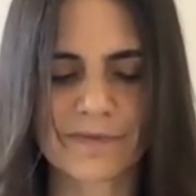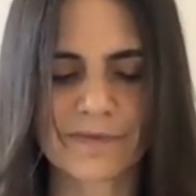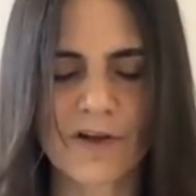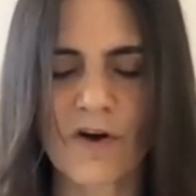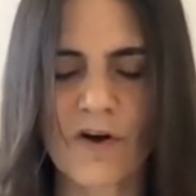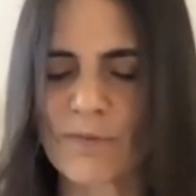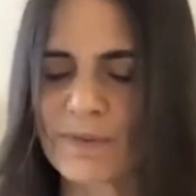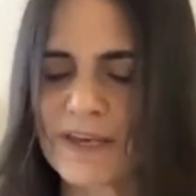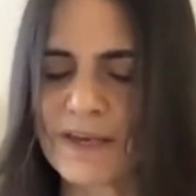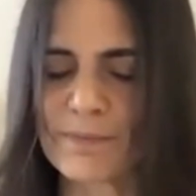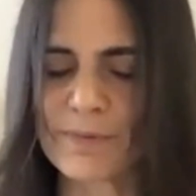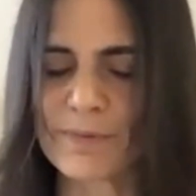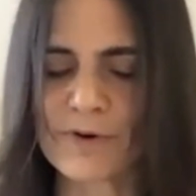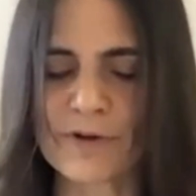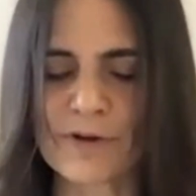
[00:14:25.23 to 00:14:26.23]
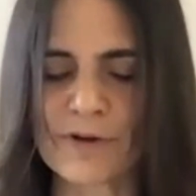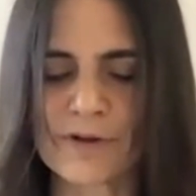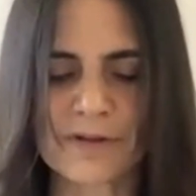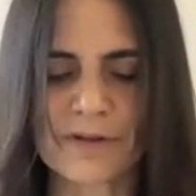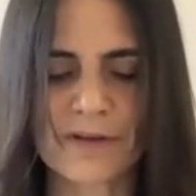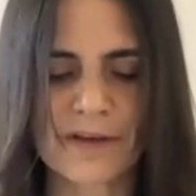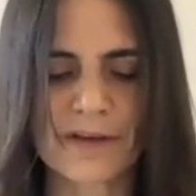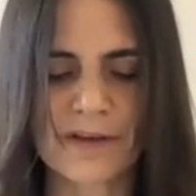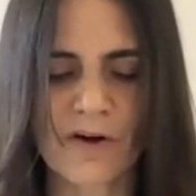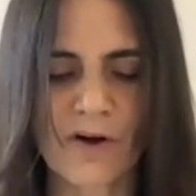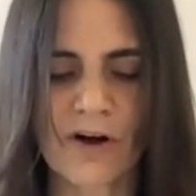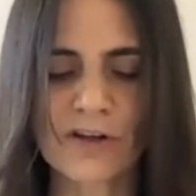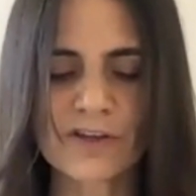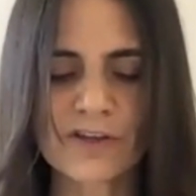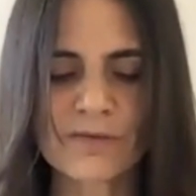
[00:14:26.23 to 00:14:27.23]
All people,
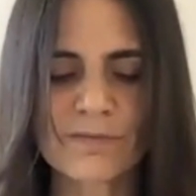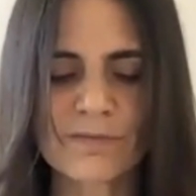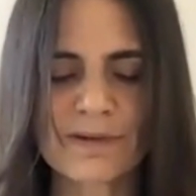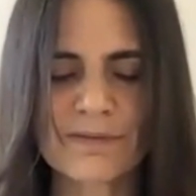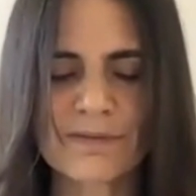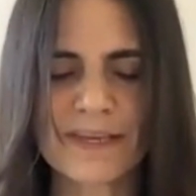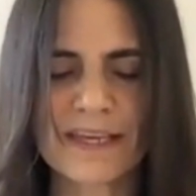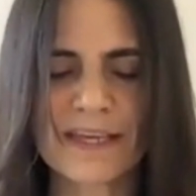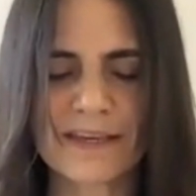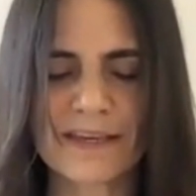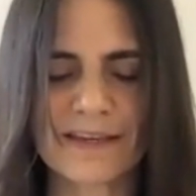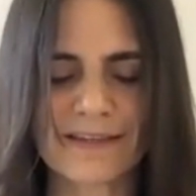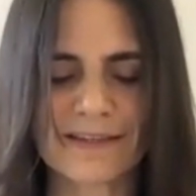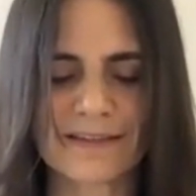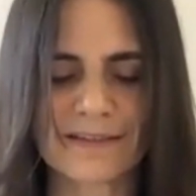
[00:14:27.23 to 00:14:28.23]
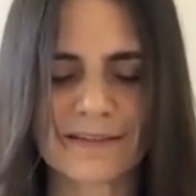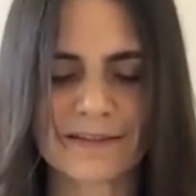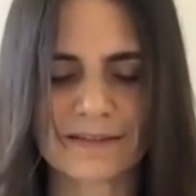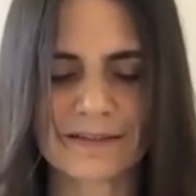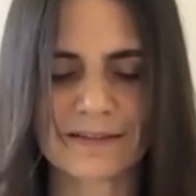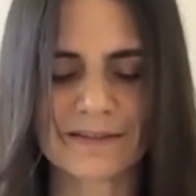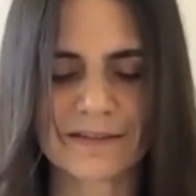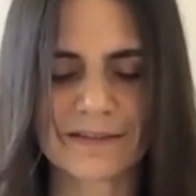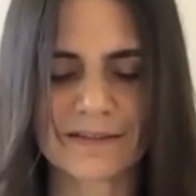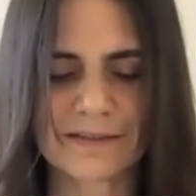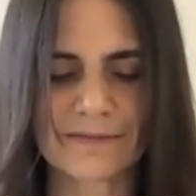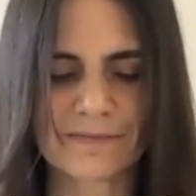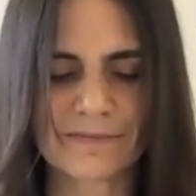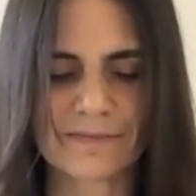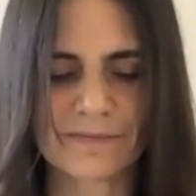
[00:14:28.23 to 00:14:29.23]
all human beings
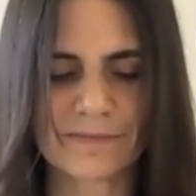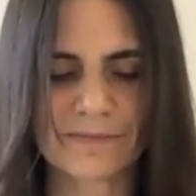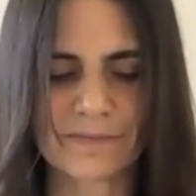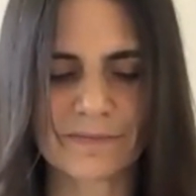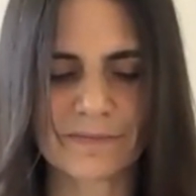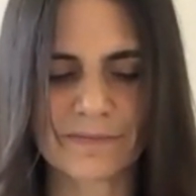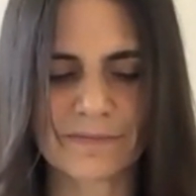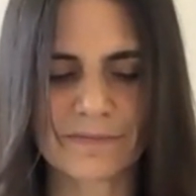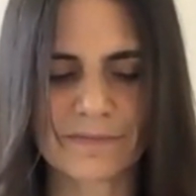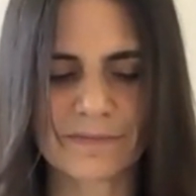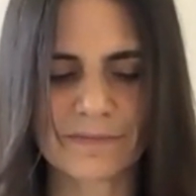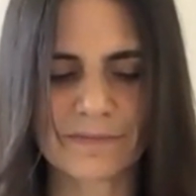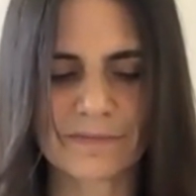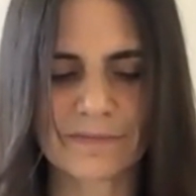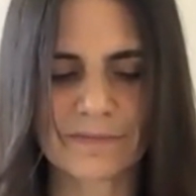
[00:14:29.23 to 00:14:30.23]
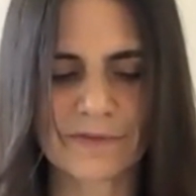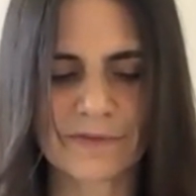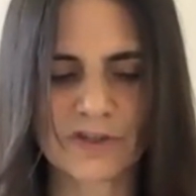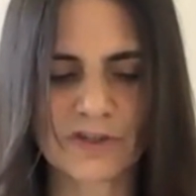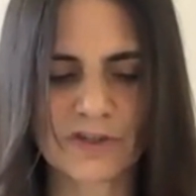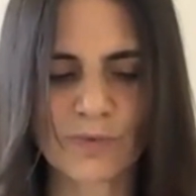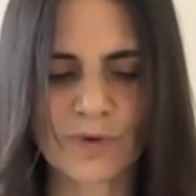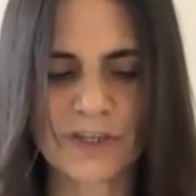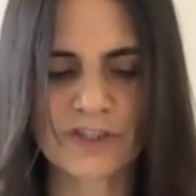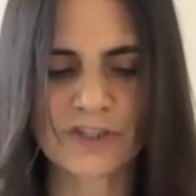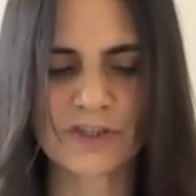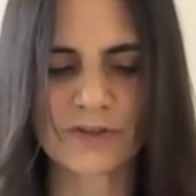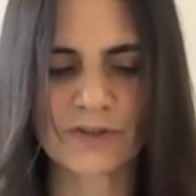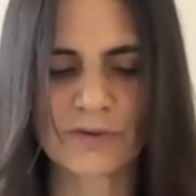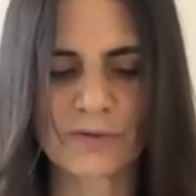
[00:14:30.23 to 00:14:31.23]
just
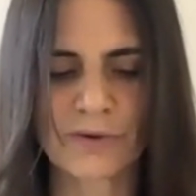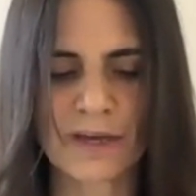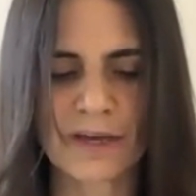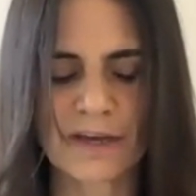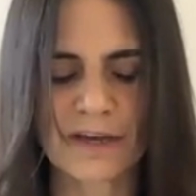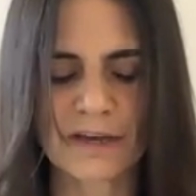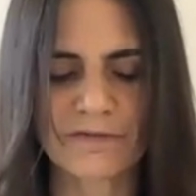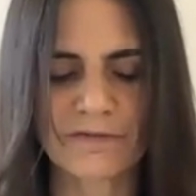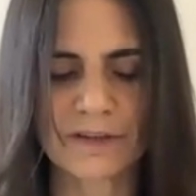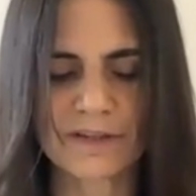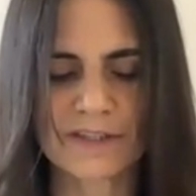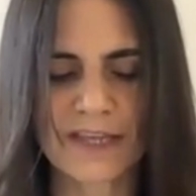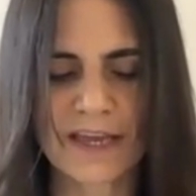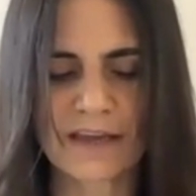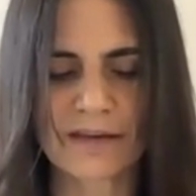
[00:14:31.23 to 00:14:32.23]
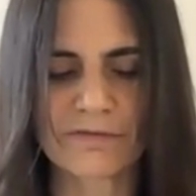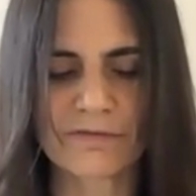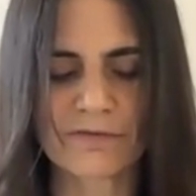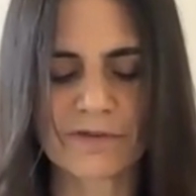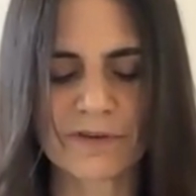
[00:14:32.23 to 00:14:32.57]
wish to feel safe,